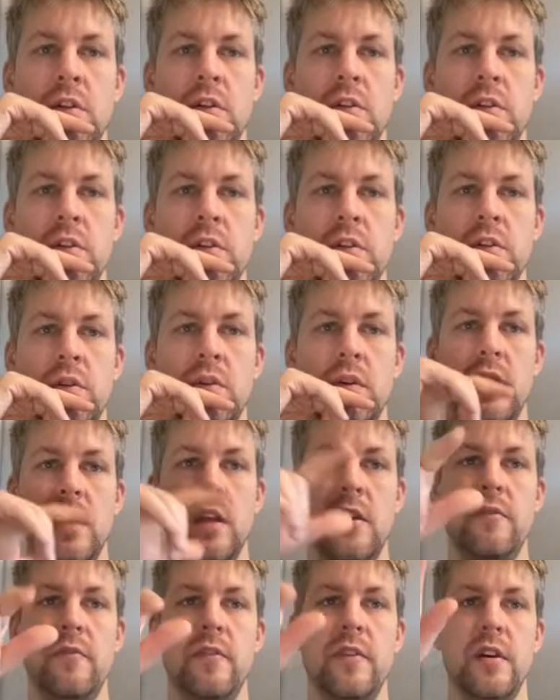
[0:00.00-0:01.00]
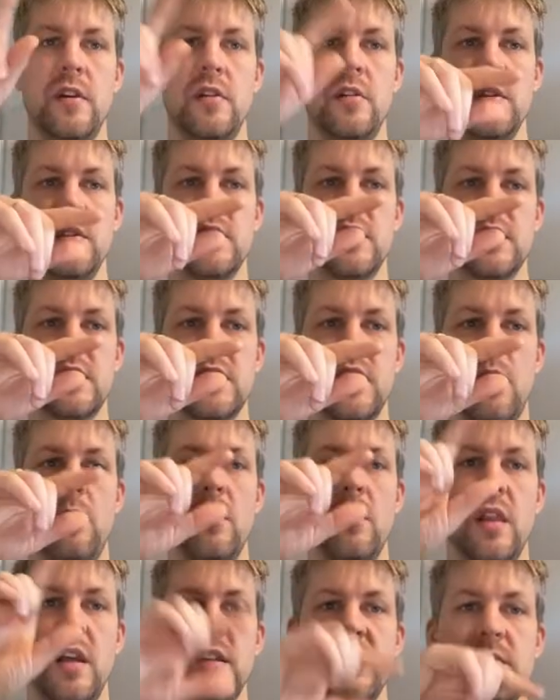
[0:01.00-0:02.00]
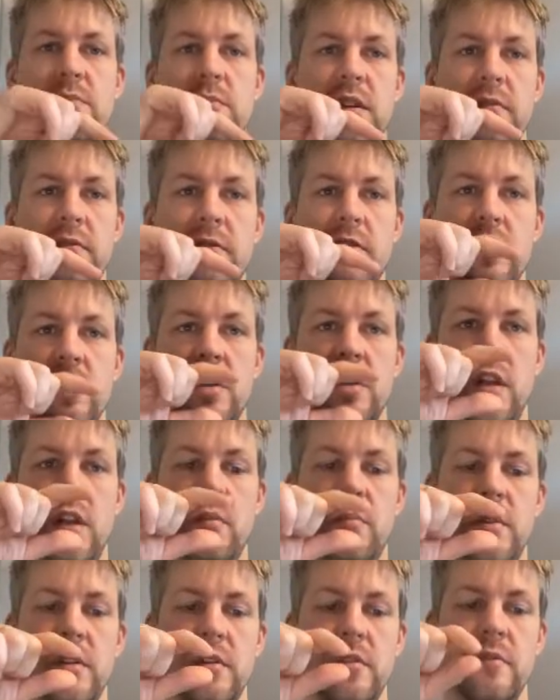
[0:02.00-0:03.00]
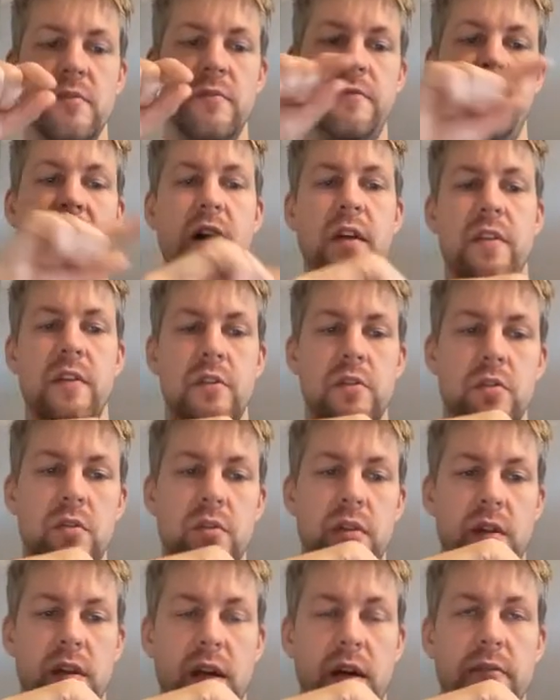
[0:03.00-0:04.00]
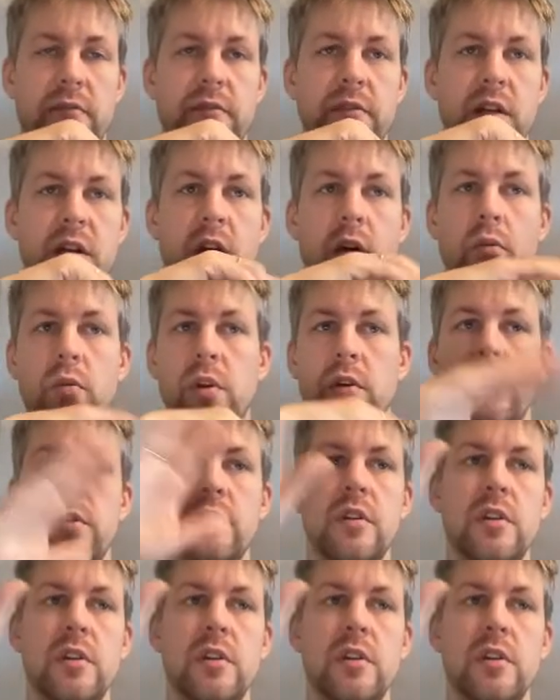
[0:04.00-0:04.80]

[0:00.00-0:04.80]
So if there is some less beneficial element farther to the left, we don't